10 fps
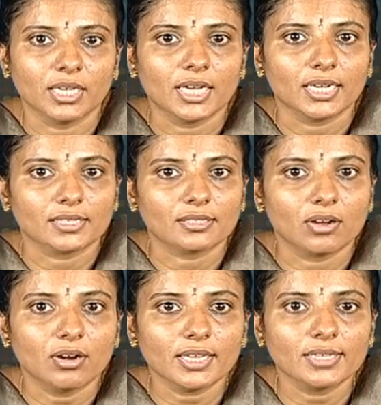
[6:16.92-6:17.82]
It is
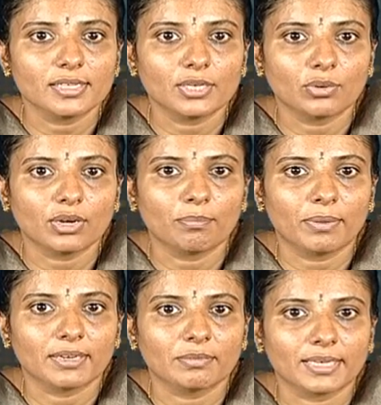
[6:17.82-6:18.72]
not easy to
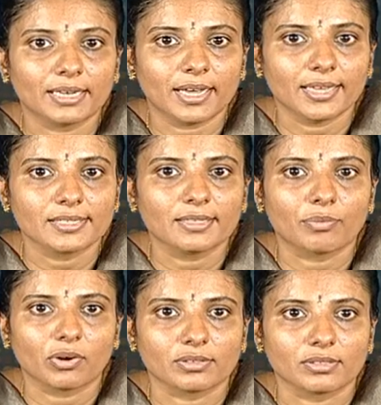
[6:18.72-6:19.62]
compartmentalize the
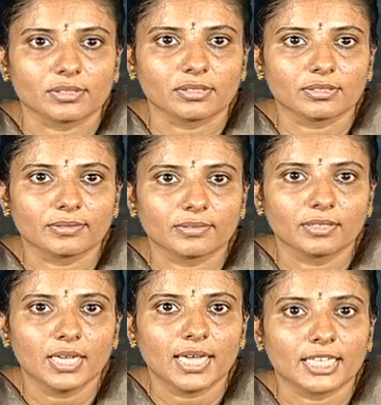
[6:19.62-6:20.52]
process,
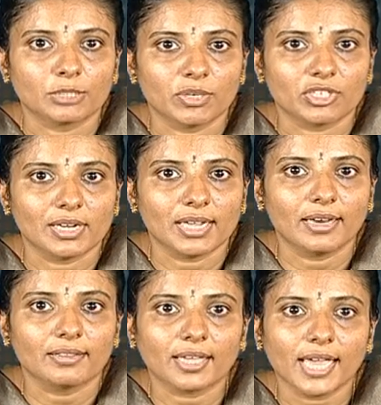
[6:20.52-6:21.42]
especially
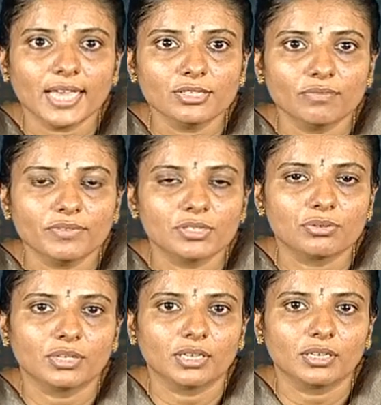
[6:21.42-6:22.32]
in the case of a
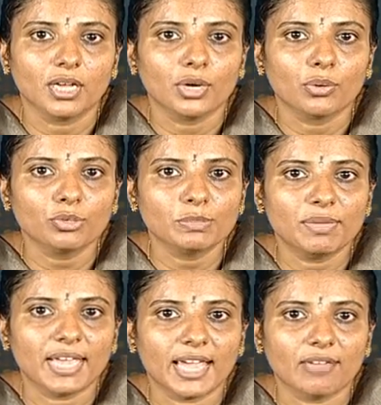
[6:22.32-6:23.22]
student whose
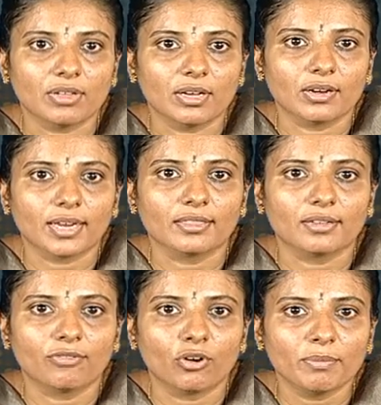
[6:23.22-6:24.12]
behavior in
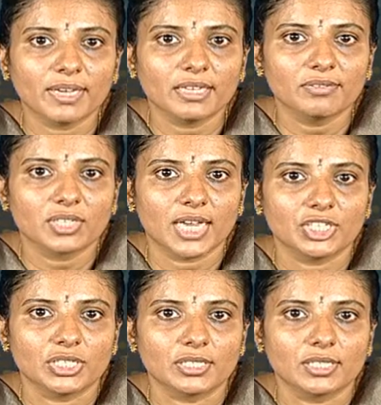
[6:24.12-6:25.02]
the formative
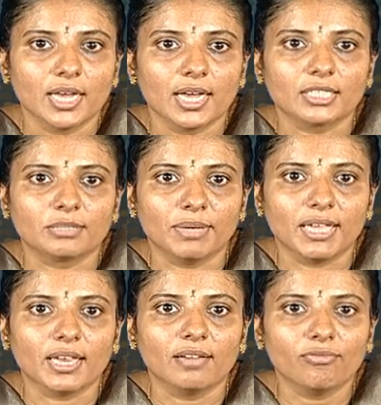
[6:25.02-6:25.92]
stages is
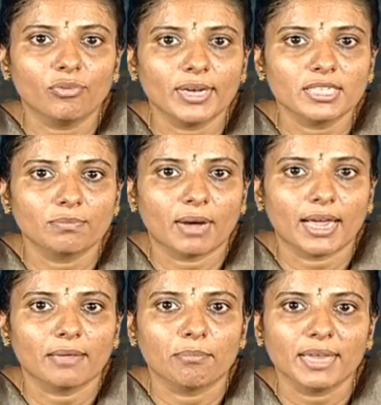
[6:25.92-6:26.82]
being influenced
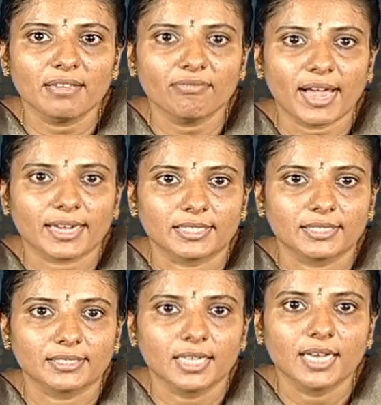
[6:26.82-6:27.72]
by many
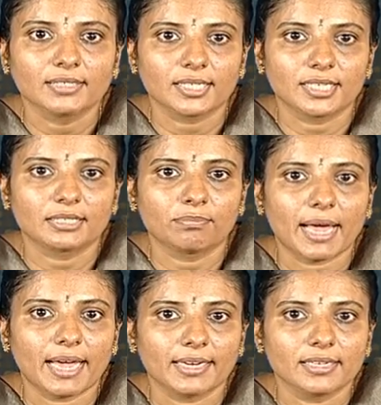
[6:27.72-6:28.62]
factors such as
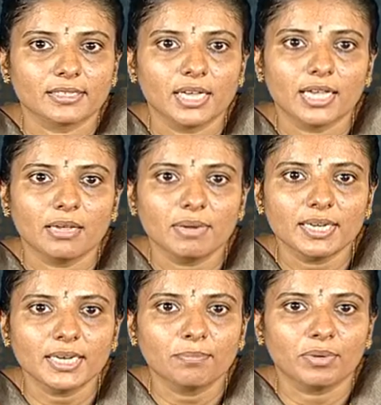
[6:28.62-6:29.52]
parents,
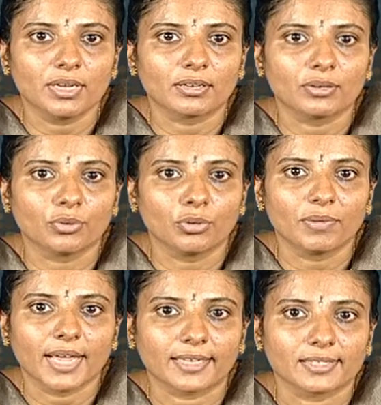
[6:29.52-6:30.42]
immediate peer
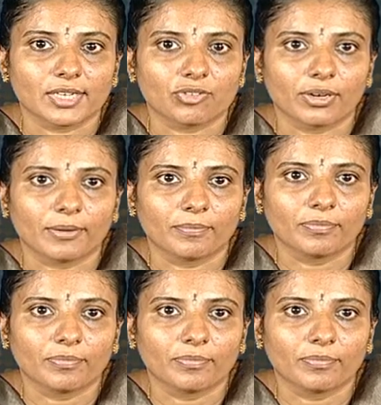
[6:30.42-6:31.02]
group, etc.